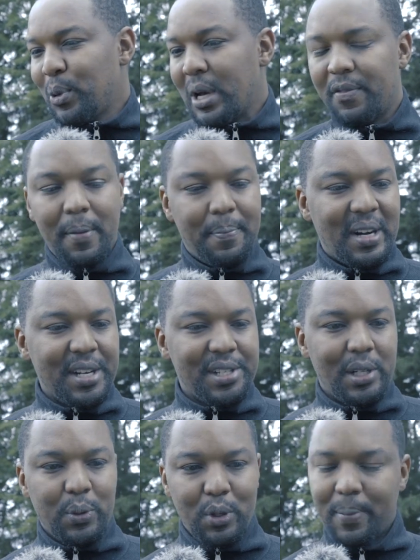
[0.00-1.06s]
We have a brush
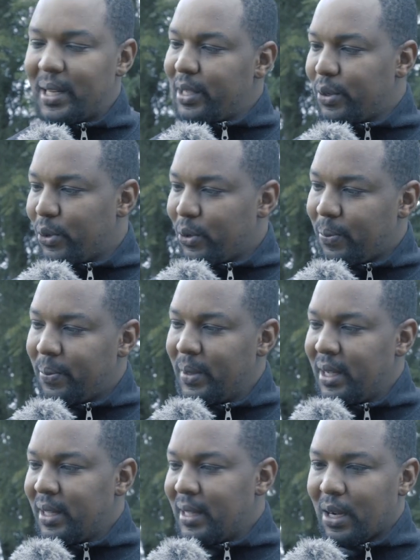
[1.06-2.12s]
that we normally groom
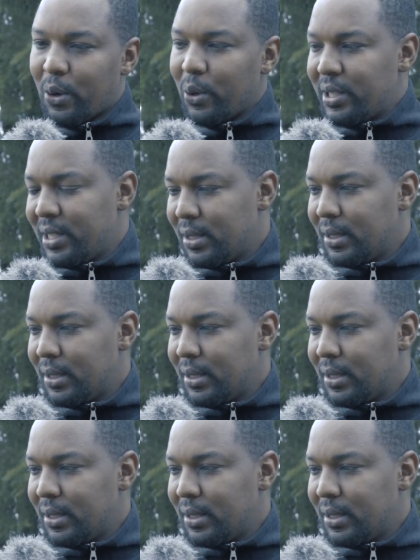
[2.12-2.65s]
their coat